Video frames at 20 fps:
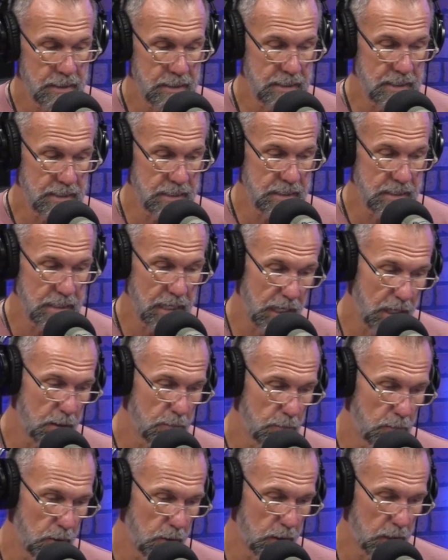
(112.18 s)
The
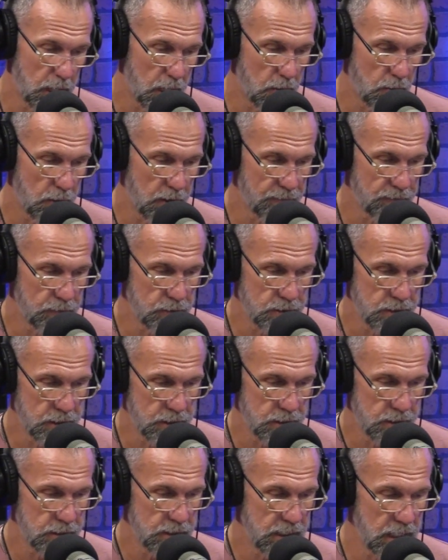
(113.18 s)
second book I'll reference
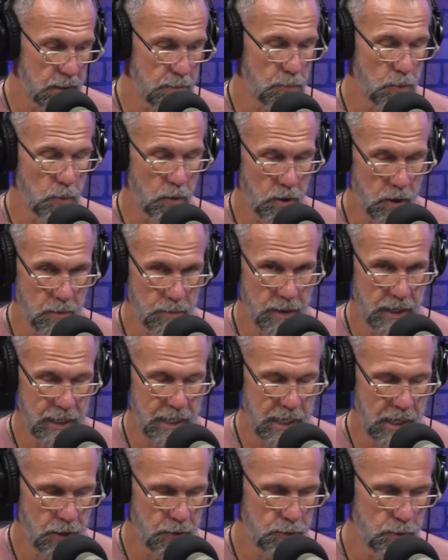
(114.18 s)
is Deep Work by
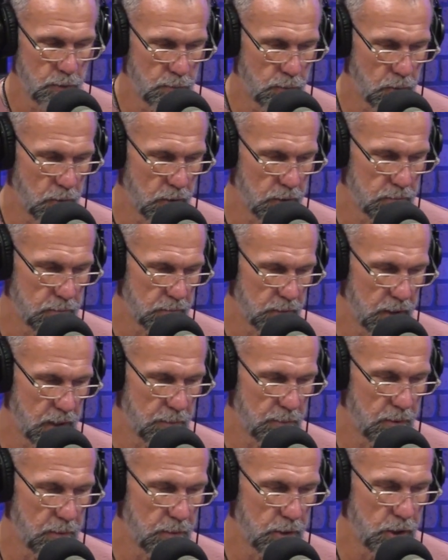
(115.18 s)
Cal Newport.
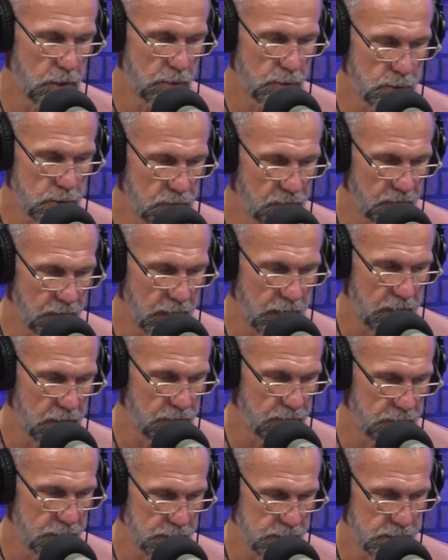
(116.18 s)
I'm a huge fan
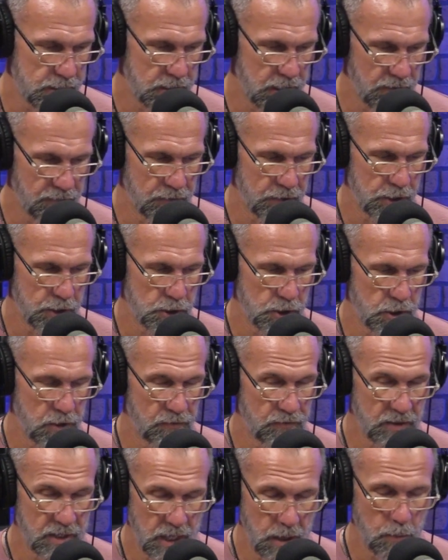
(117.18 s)
of this definition
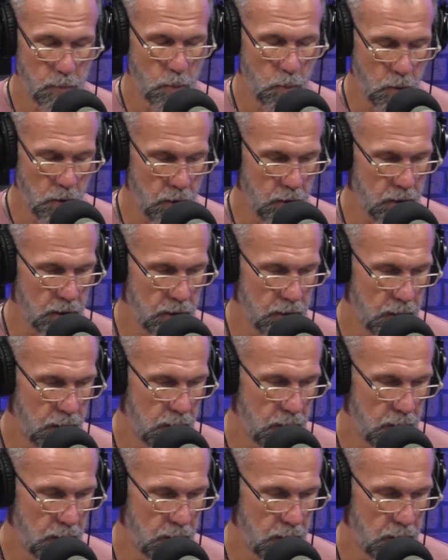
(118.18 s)
of deep work.